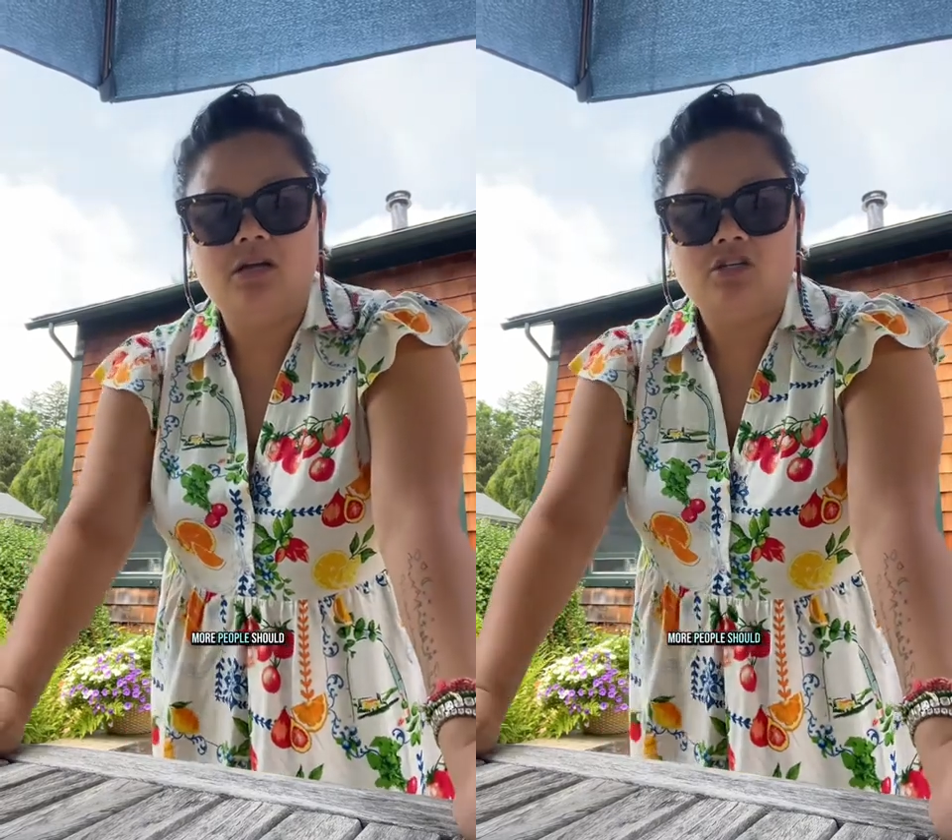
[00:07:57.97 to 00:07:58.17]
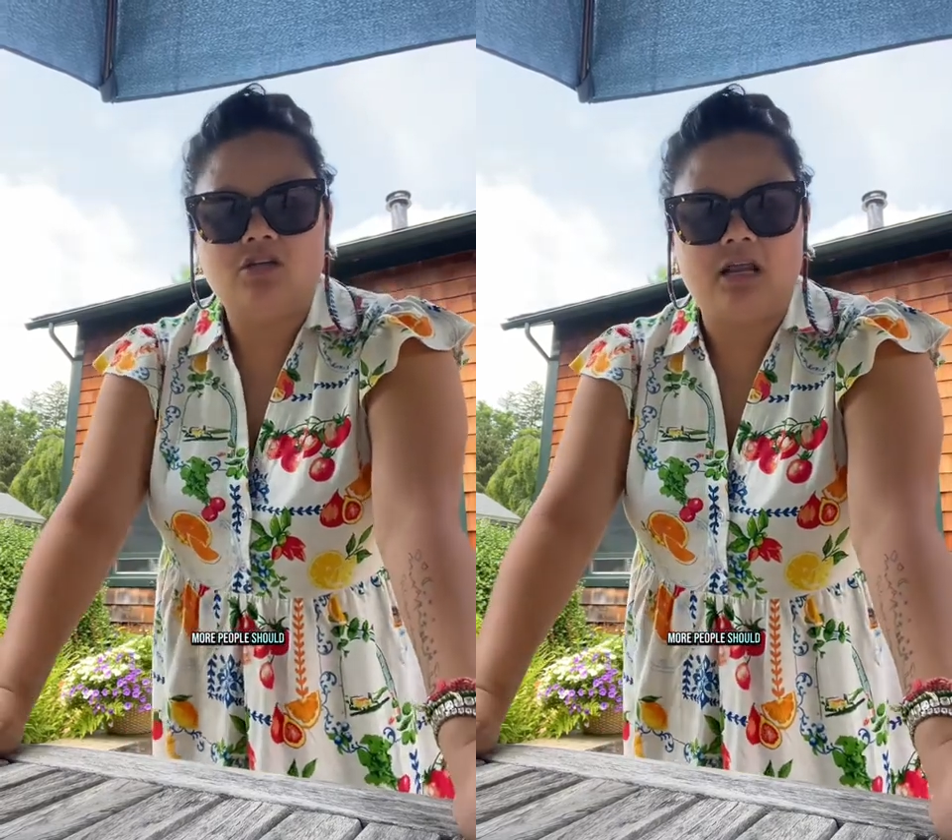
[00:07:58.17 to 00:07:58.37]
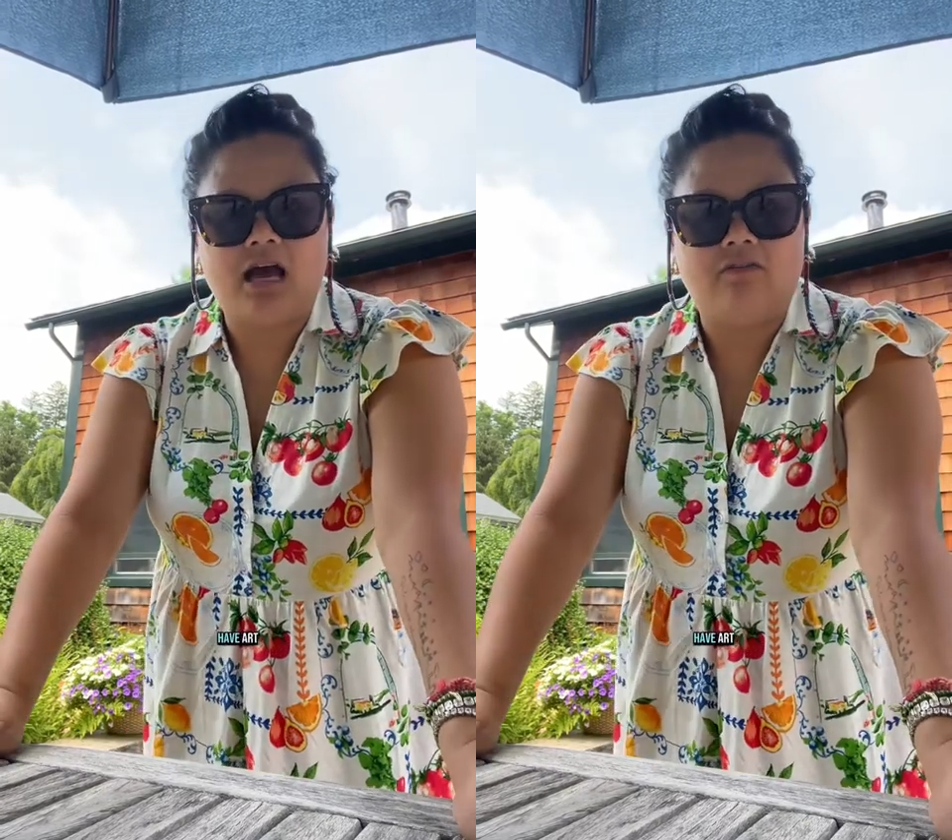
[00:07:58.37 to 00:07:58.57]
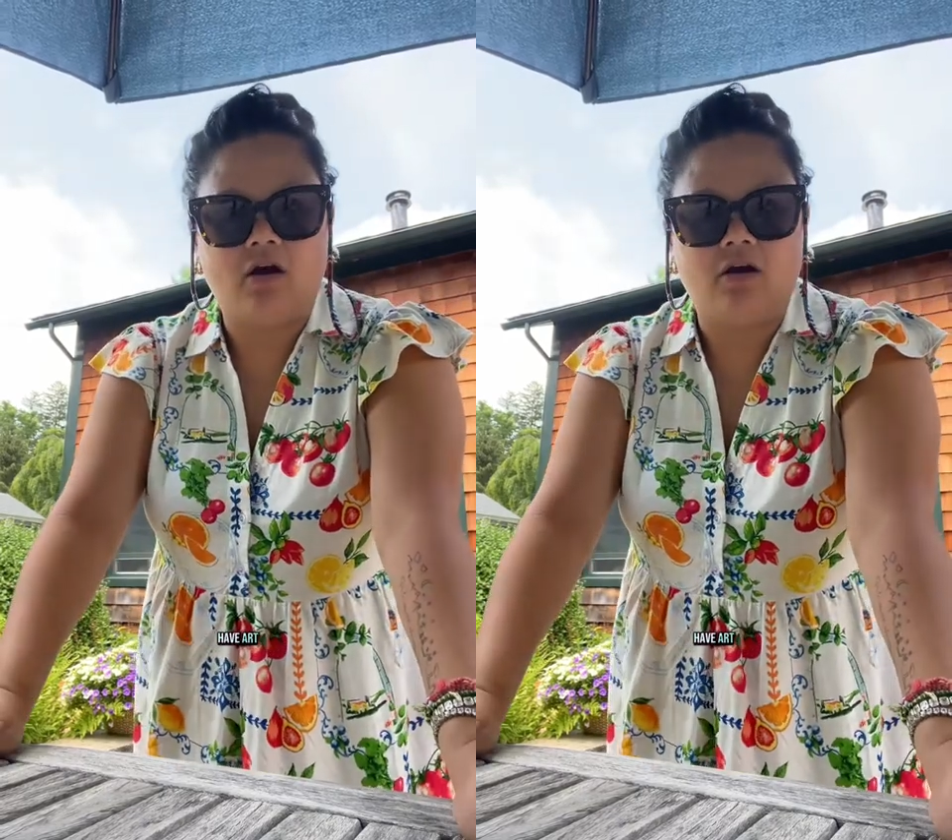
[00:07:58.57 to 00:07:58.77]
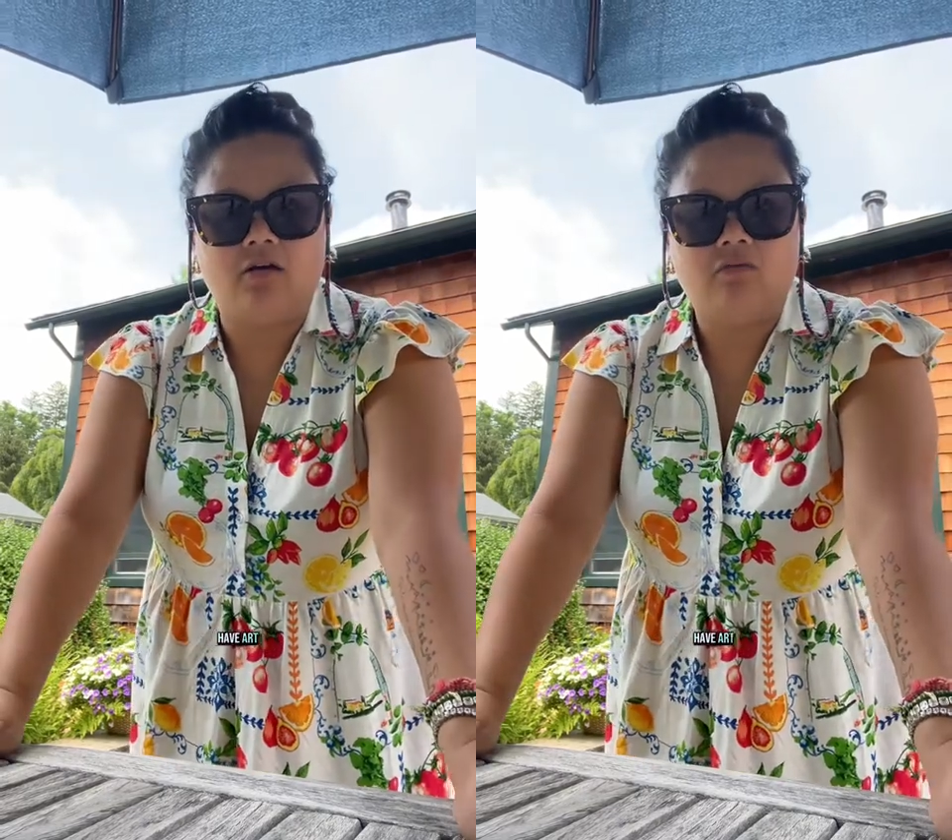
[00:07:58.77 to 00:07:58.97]
should have
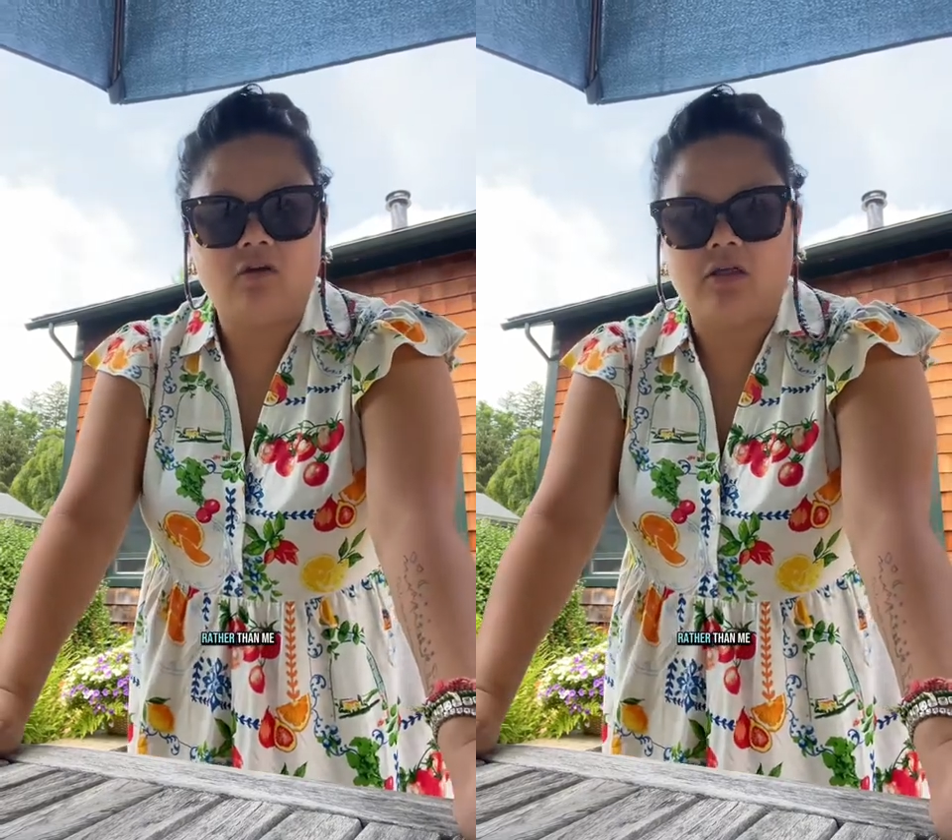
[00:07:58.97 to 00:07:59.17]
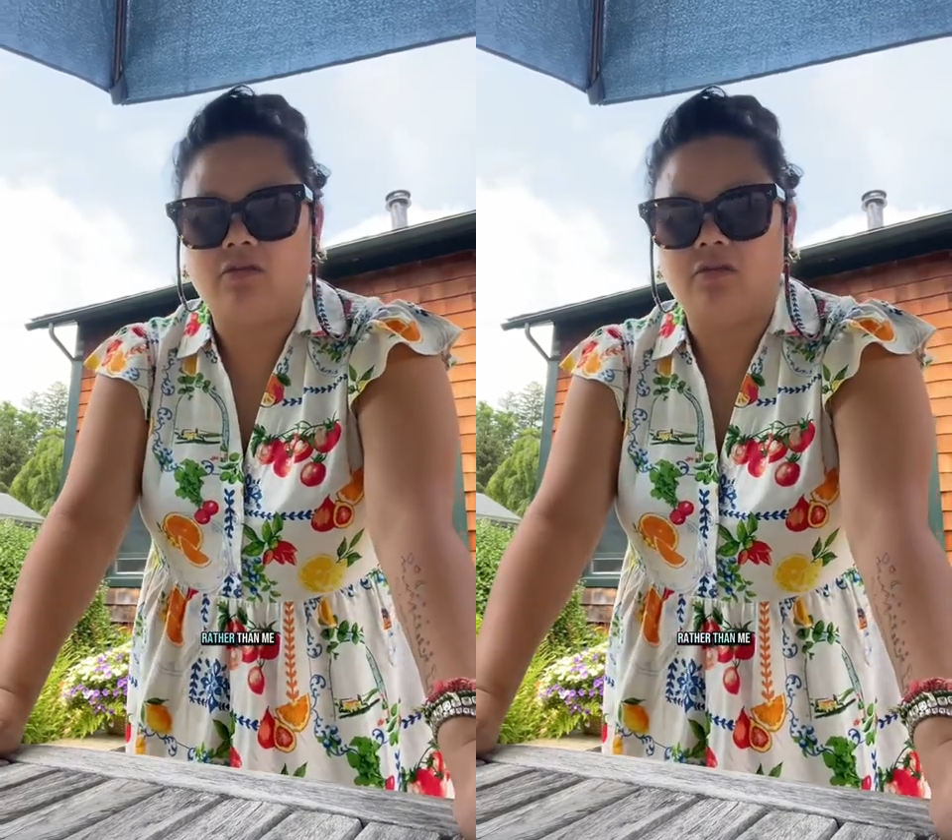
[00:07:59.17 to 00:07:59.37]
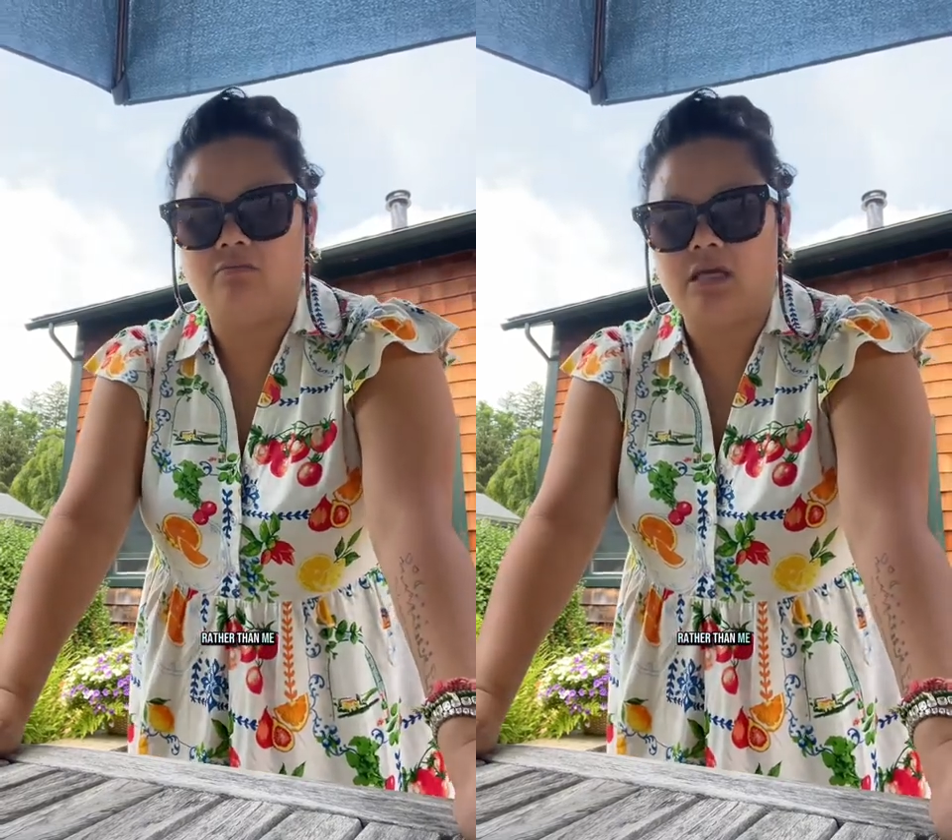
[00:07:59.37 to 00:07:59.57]
art rather than